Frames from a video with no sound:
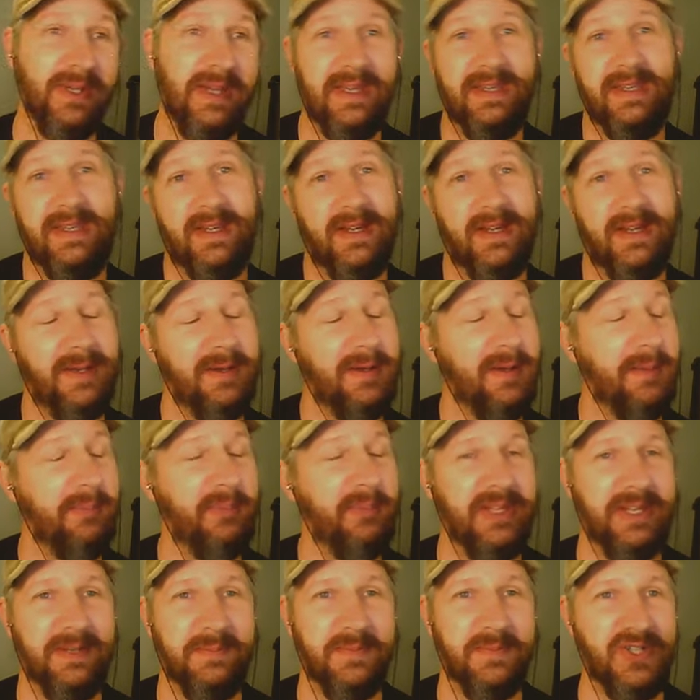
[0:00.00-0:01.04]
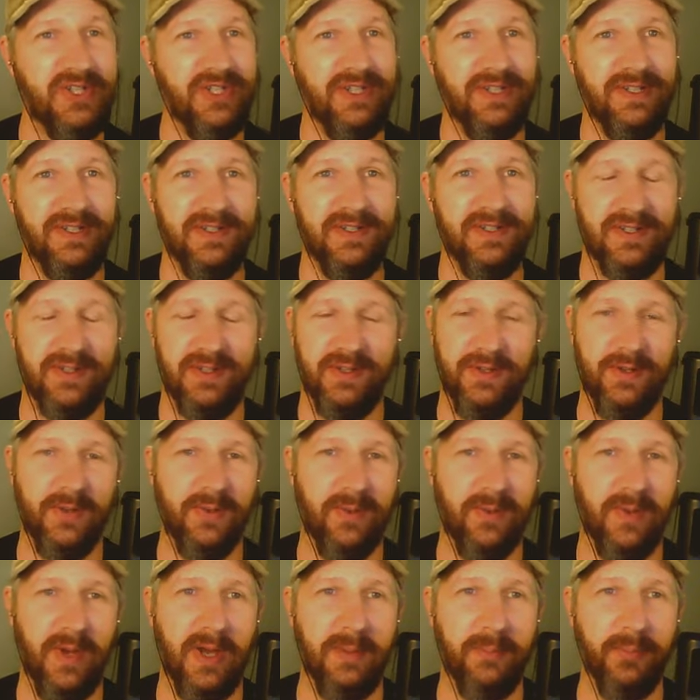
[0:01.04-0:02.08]
I, uh, a Plek machine is, you know,
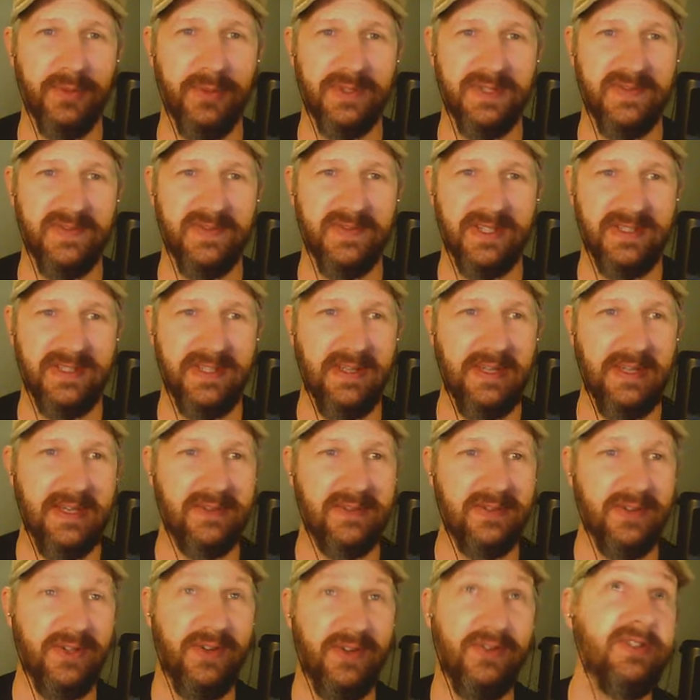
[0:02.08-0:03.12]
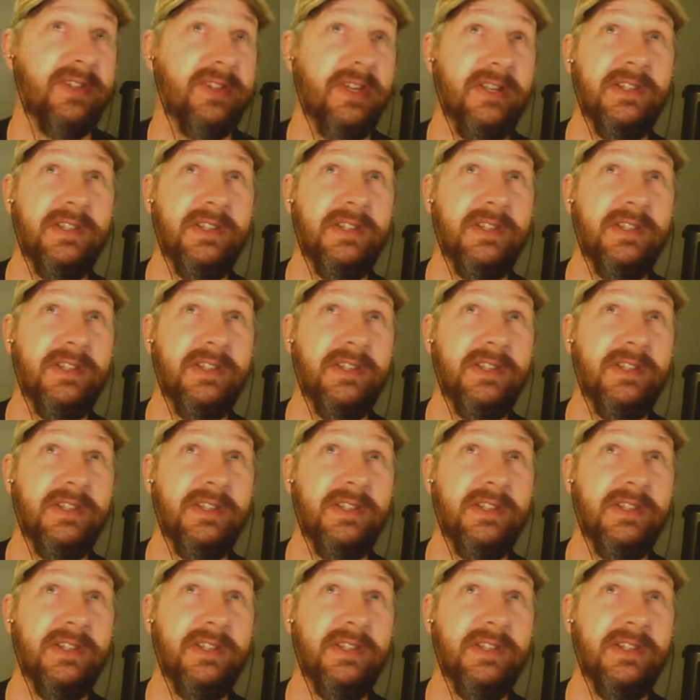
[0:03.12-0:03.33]
upwards of sixty thousand dollars.